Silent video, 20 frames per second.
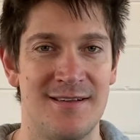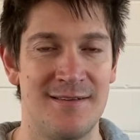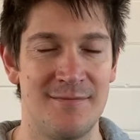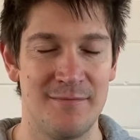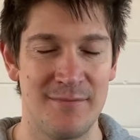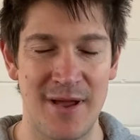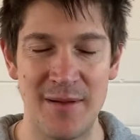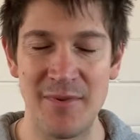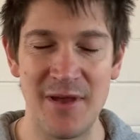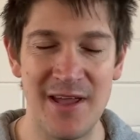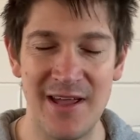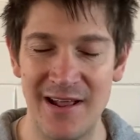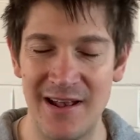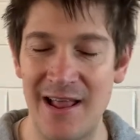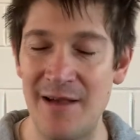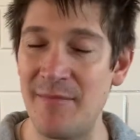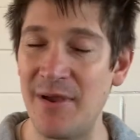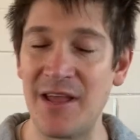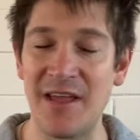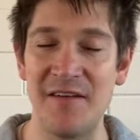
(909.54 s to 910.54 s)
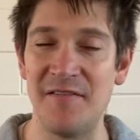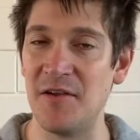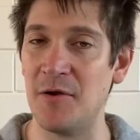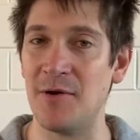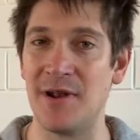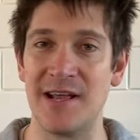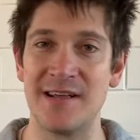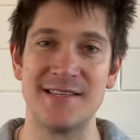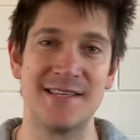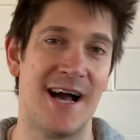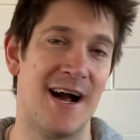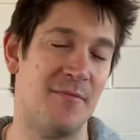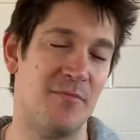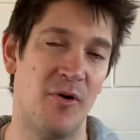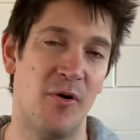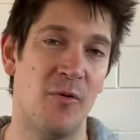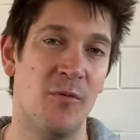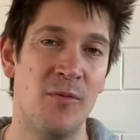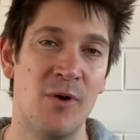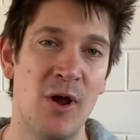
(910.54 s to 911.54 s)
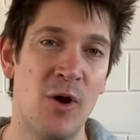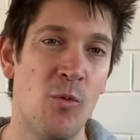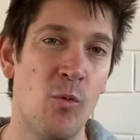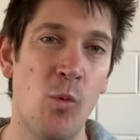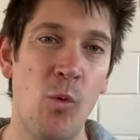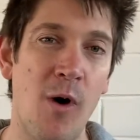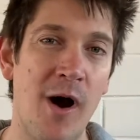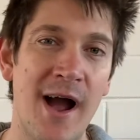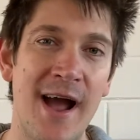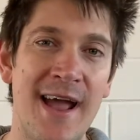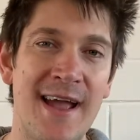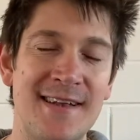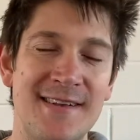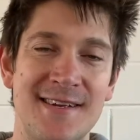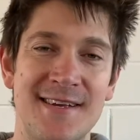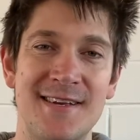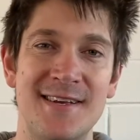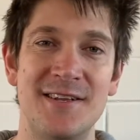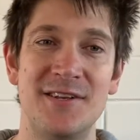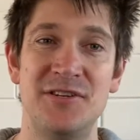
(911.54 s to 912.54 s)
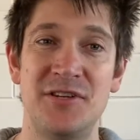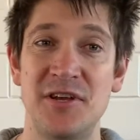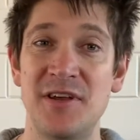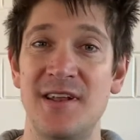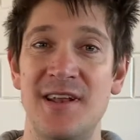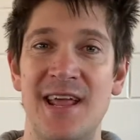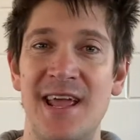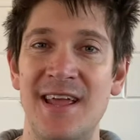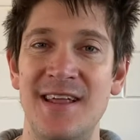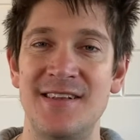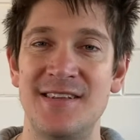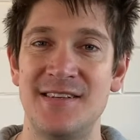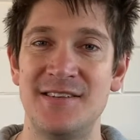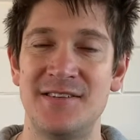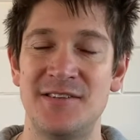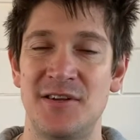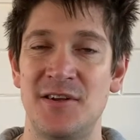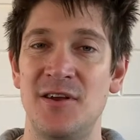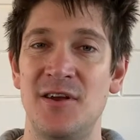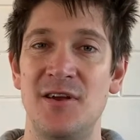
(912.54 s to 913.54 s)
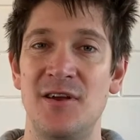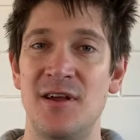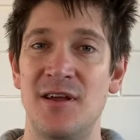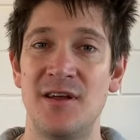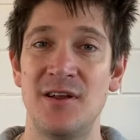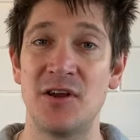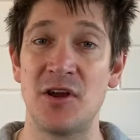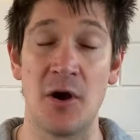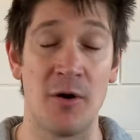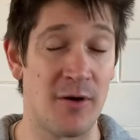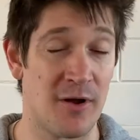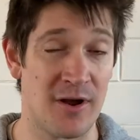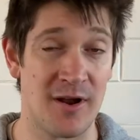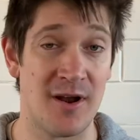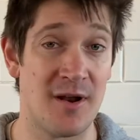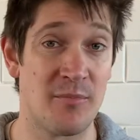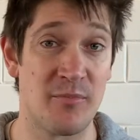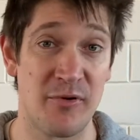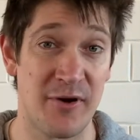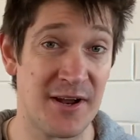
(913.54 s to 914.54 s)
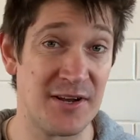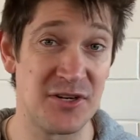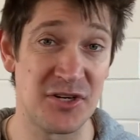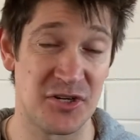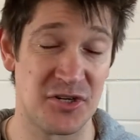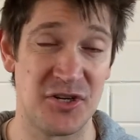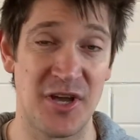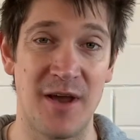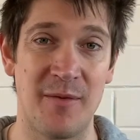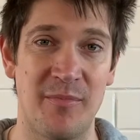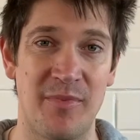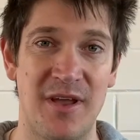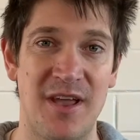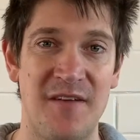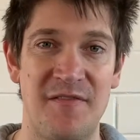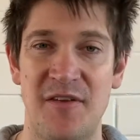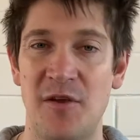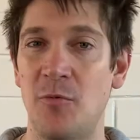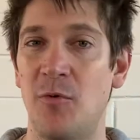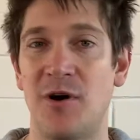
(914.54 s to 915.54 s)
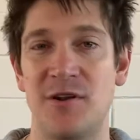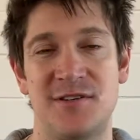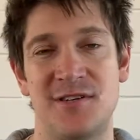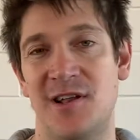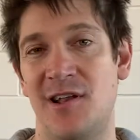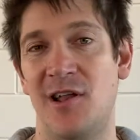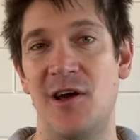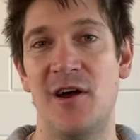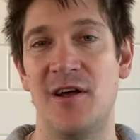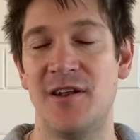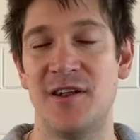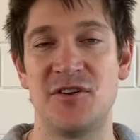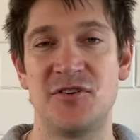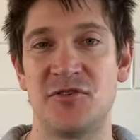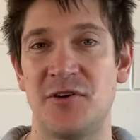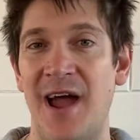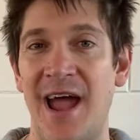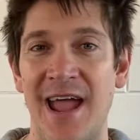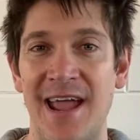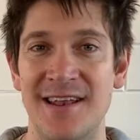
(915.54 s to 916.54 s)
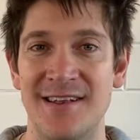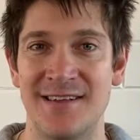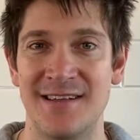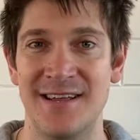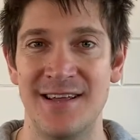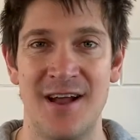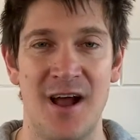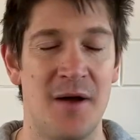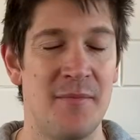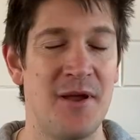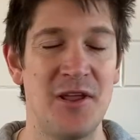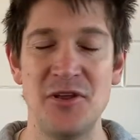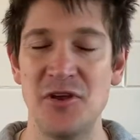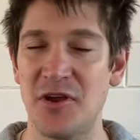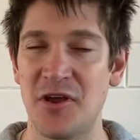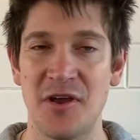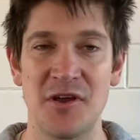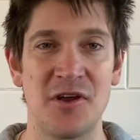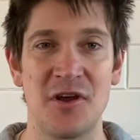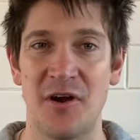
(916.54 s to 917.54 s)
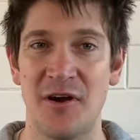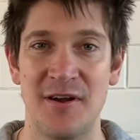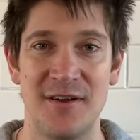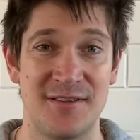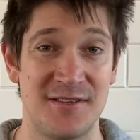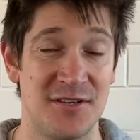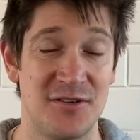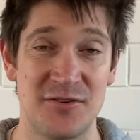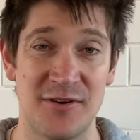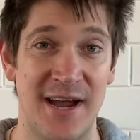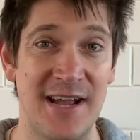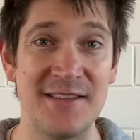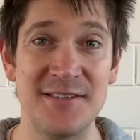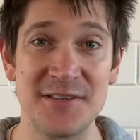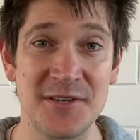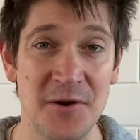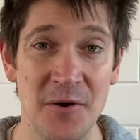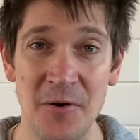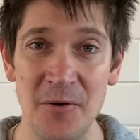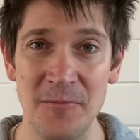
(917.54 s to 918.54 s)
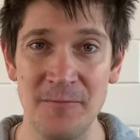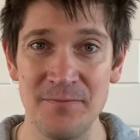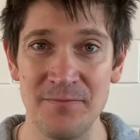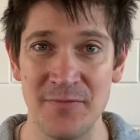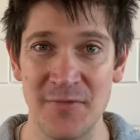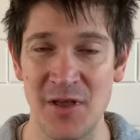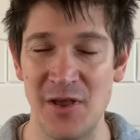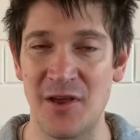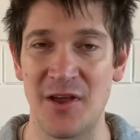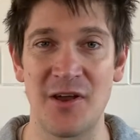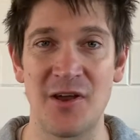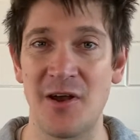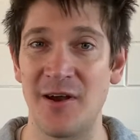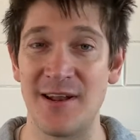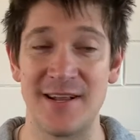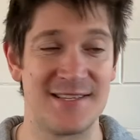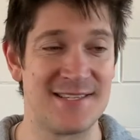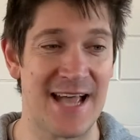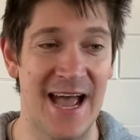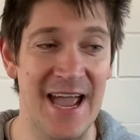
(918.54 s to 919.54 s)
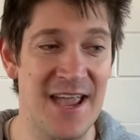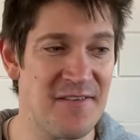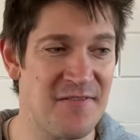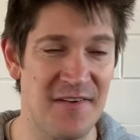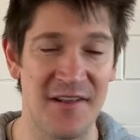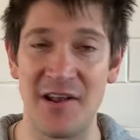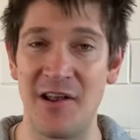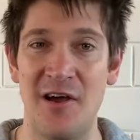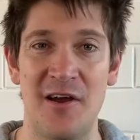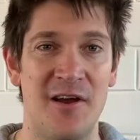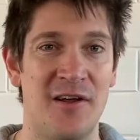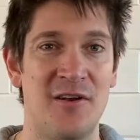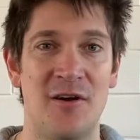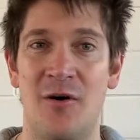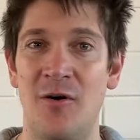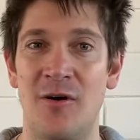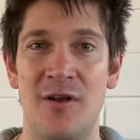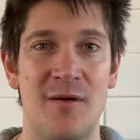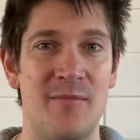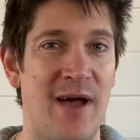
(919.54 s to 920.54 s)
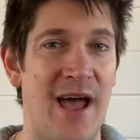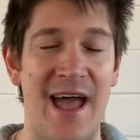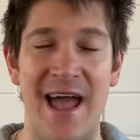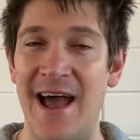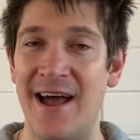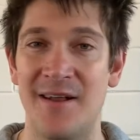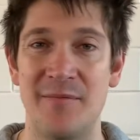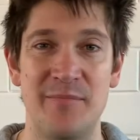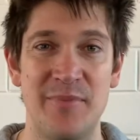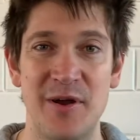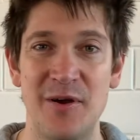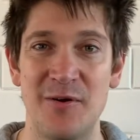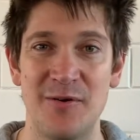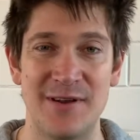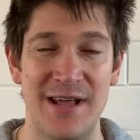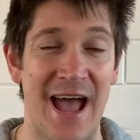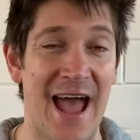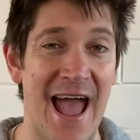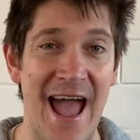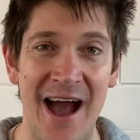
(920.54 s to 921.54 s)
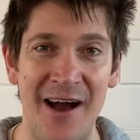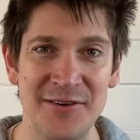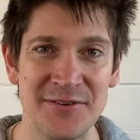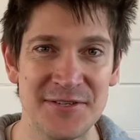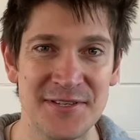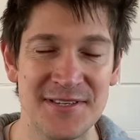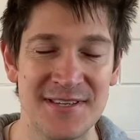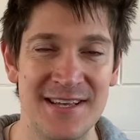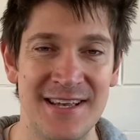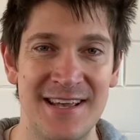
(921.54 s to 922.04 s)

Maybe let me give you an example. Why do, do you need to go on an apprenticeship if you want to learn a trade? I mean, you can go to trade school, you can go to TAFE and learn all about how to build a house.